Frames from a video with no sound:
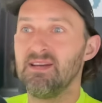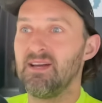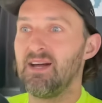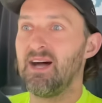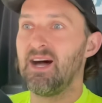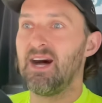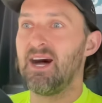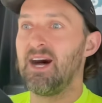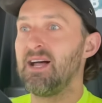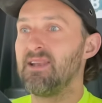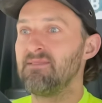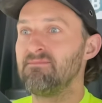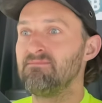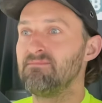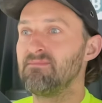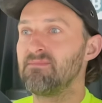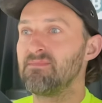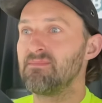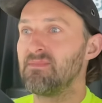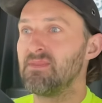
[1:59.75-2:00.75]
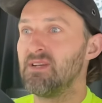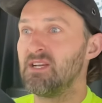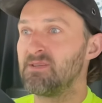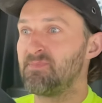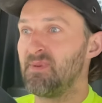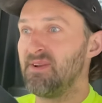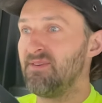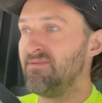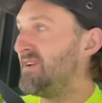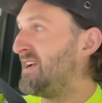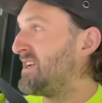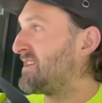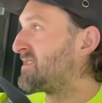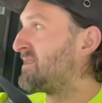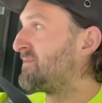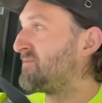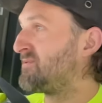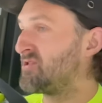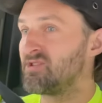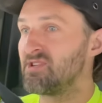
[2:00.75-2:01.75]
and has been
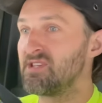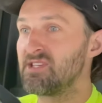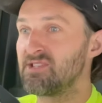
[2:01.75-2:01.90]
arrested for drink